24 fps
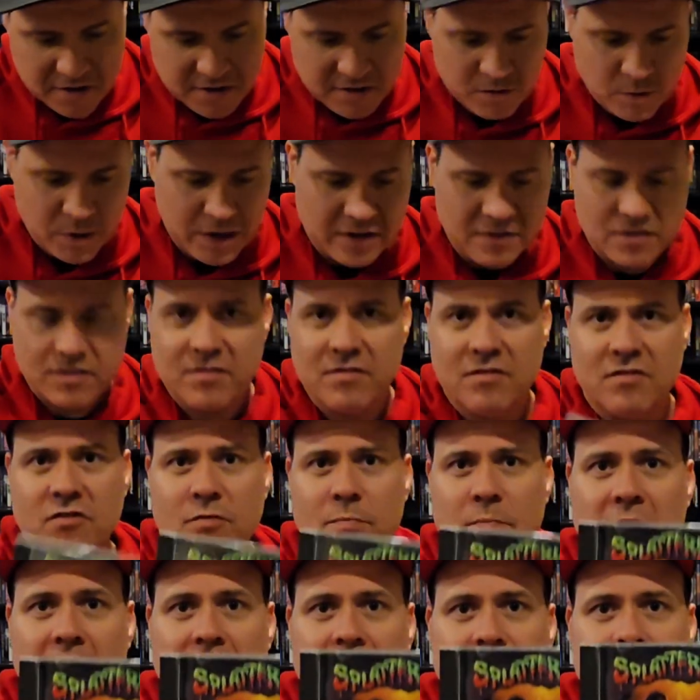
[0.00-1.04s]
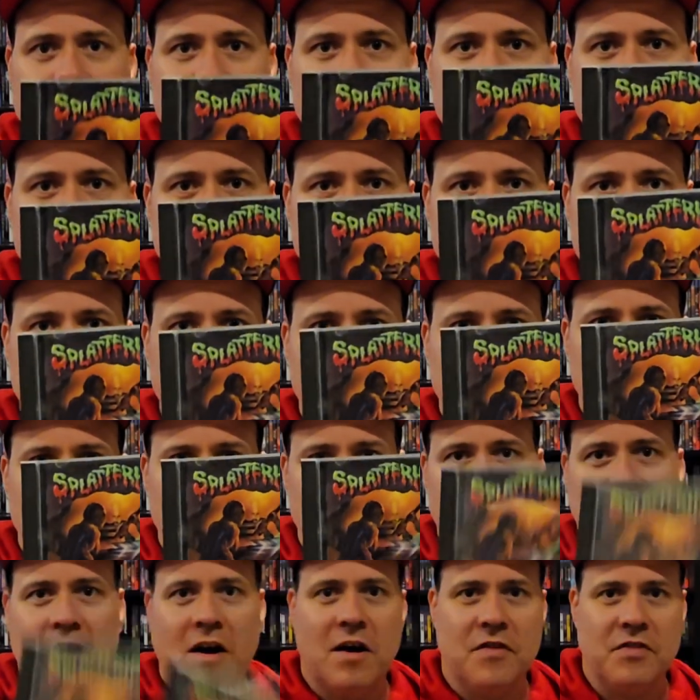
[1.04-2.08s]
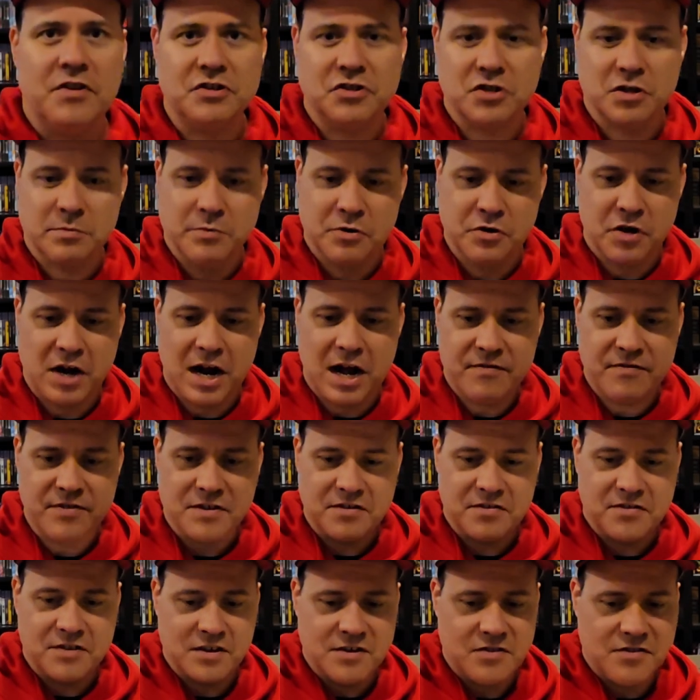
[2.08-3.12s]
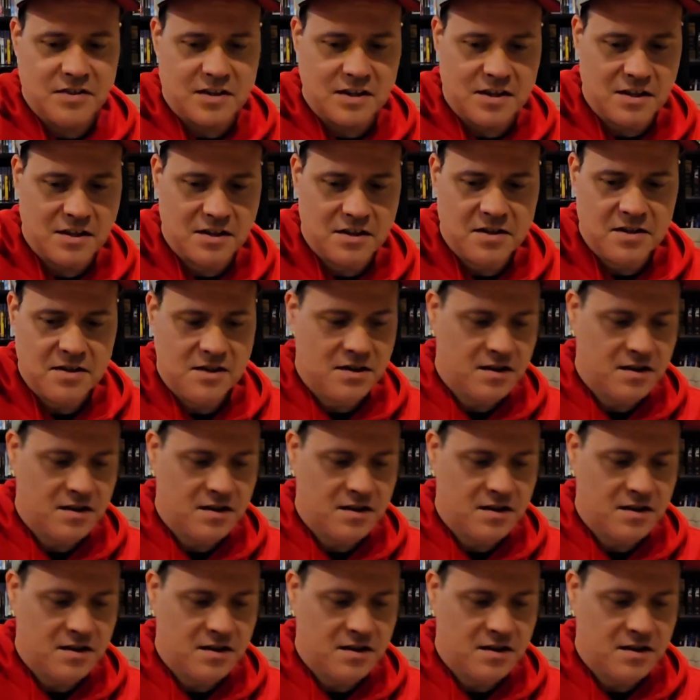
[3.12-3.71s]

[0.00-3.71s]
We got Splatterhouse on the TurboGrafx 16.